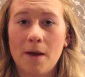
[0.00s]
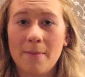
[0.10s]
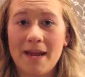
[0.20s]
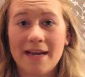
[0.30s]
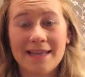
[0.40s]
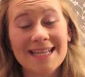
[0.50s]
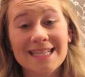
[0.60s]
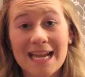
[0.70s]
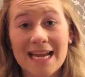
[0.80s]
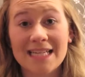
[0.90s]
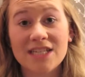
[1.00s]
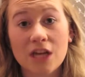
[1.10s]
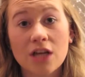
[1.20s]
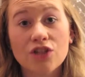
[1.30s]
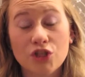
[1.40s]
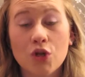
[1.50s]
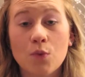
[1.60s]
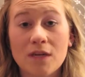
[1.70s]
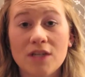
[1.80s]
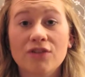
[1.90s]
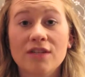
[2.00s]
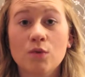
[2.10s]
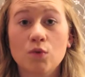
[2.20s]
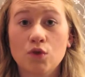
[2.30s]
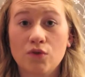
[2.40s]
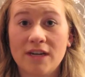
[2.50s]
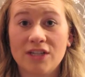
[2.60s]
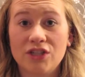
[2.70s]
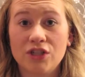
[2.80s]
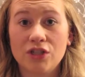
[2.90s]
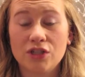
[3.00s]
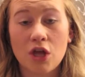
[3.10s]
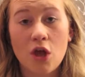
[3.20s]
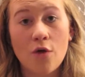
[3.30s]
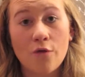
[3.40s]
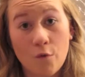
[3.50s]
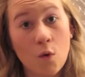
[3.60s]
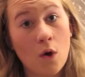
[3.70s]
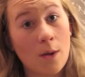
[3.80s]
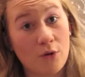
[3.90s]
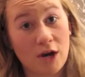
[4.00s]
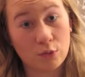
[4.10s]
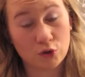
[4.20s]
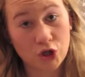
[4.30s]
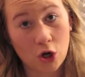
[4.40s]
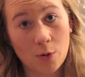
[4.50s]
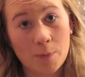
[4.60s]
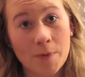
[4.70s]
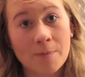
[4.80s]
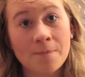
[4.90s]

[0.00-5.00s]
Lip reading: I mean, this lady does do wedding dress alterations for a bridal shop,